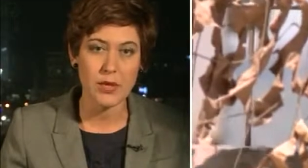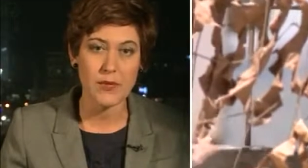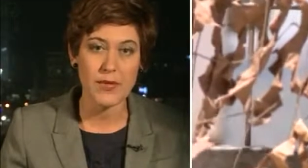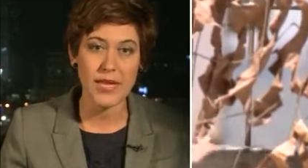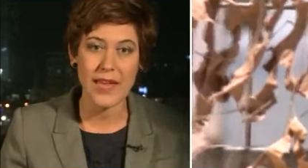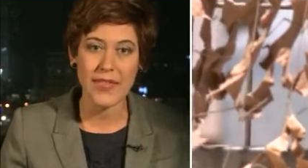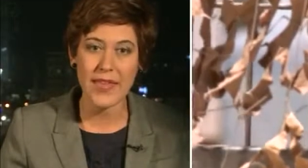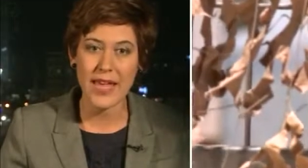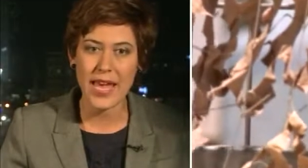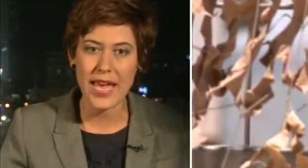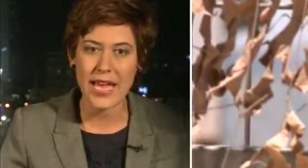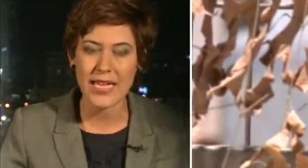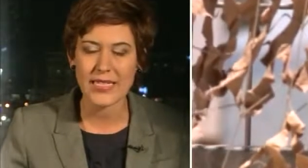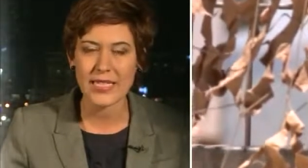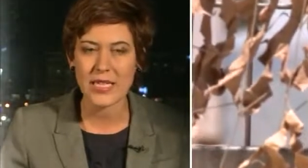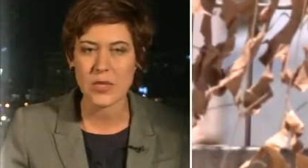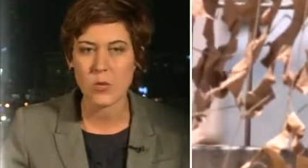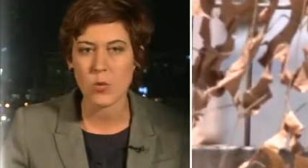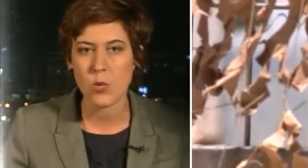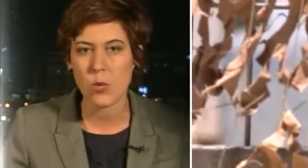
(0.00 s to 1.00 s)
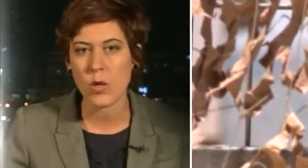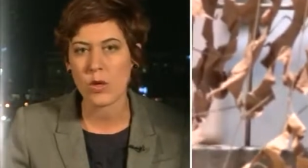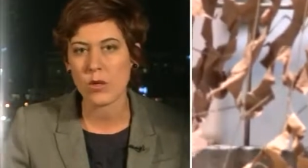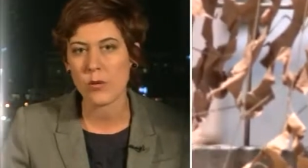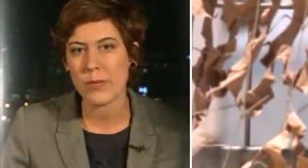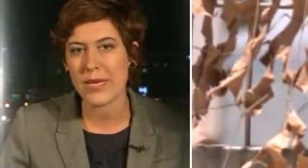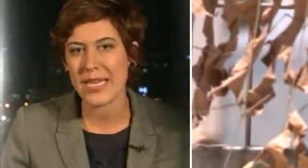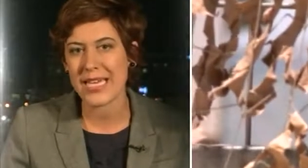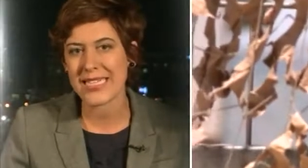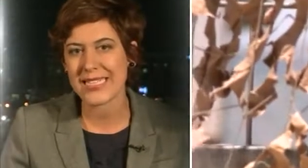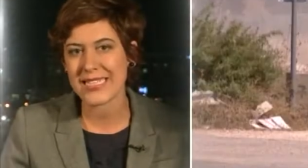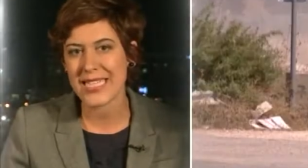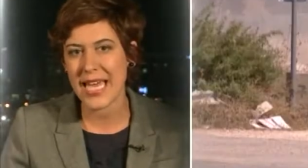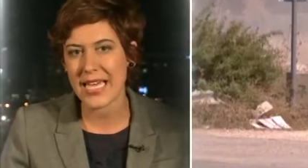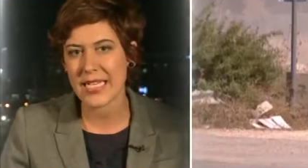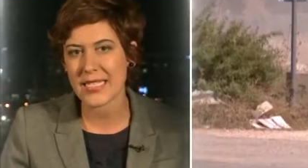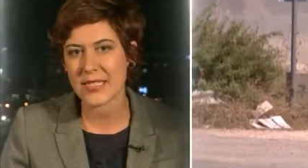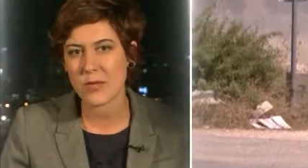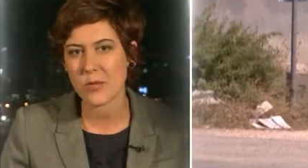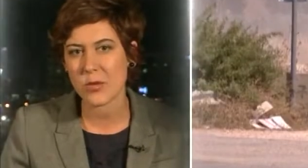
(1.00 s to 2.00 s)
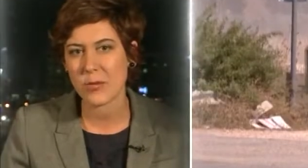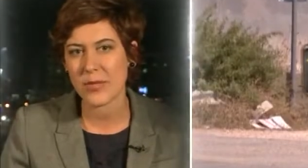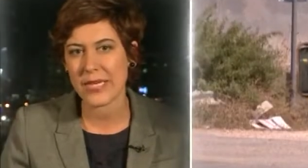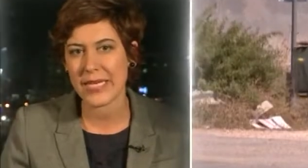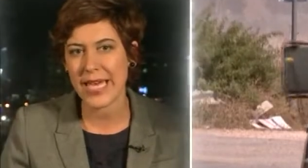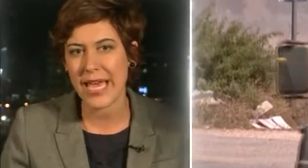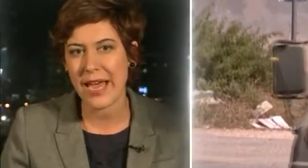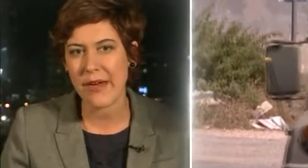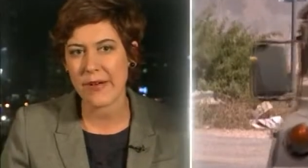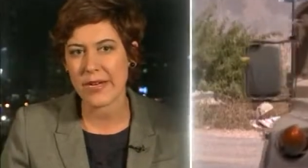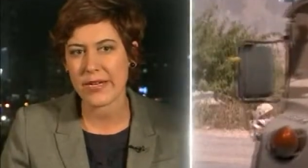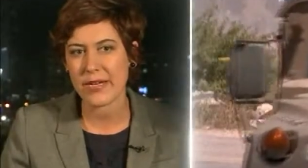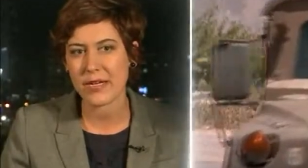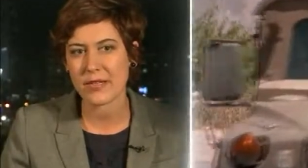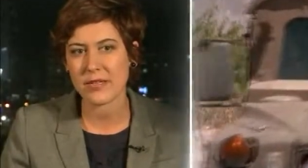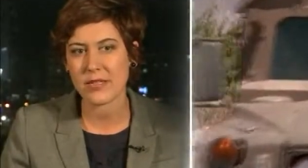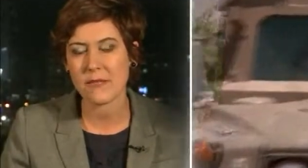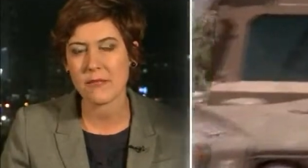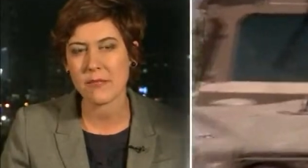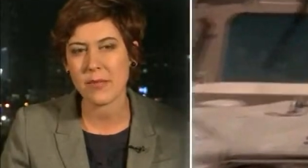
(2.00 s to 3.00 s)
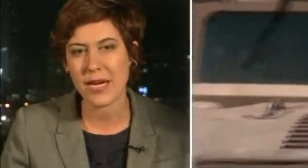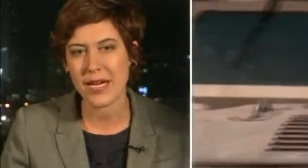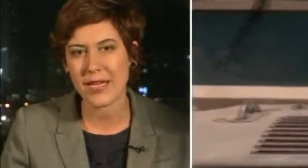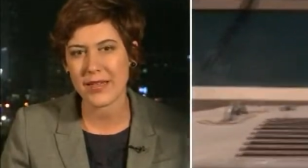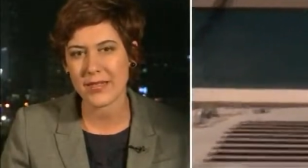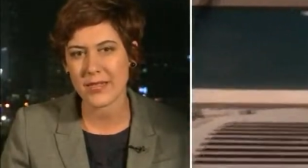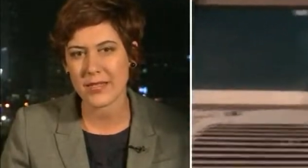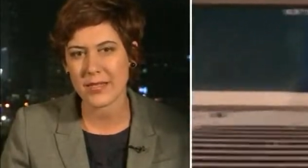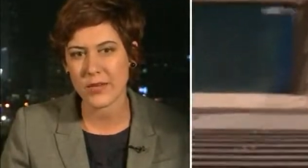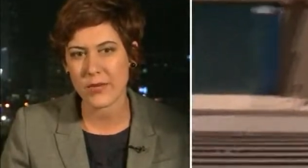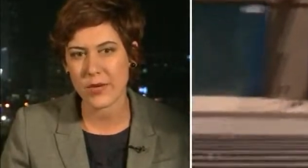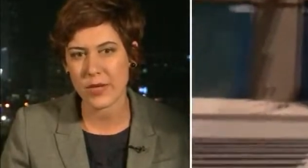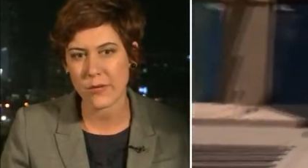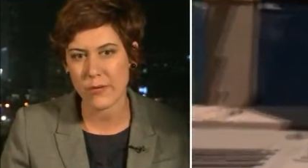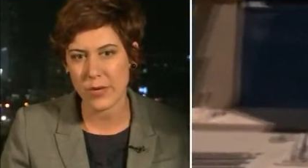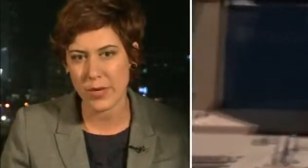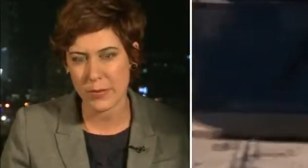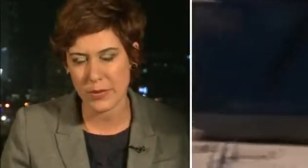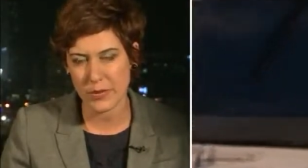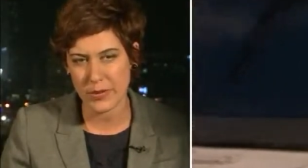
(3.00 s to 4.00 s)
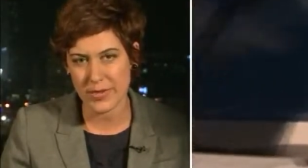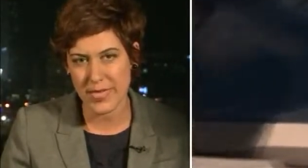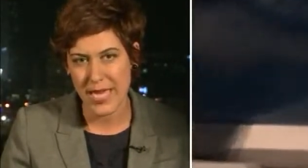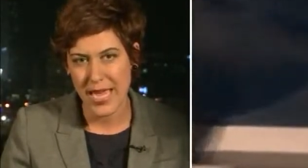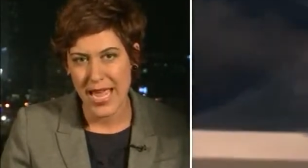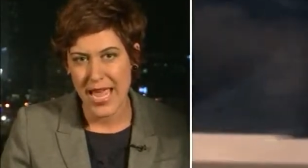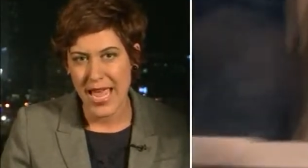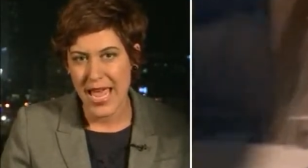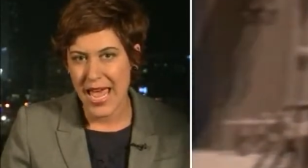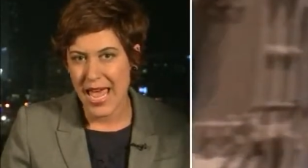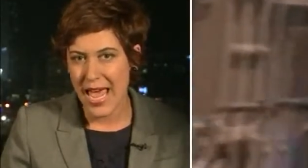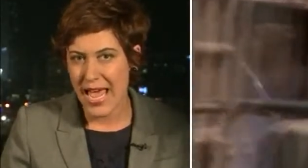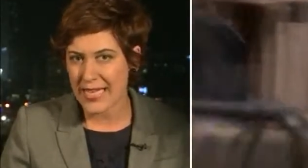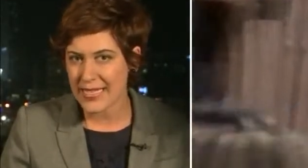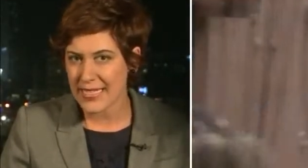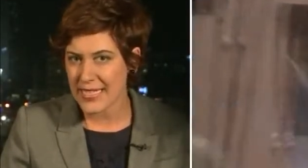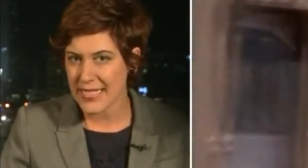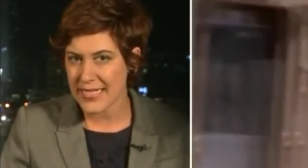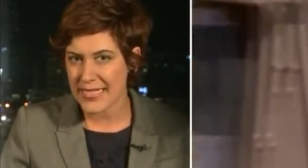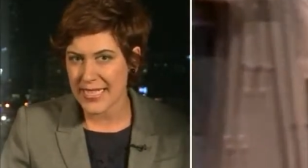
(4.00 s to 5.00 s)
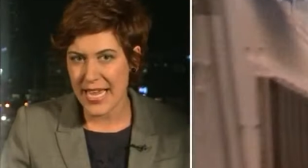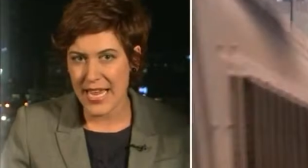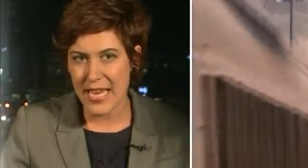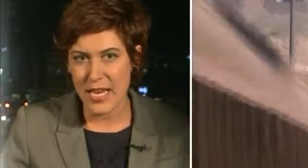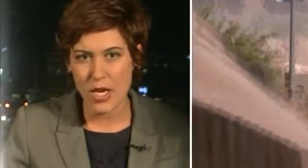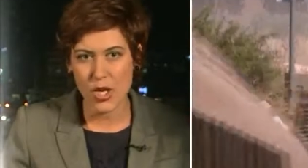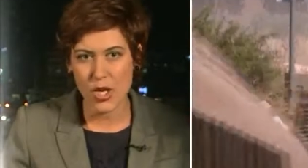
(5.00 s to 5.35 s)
on the other hand, it will be attacks that will be carried out by the Syrian rebels. As I say,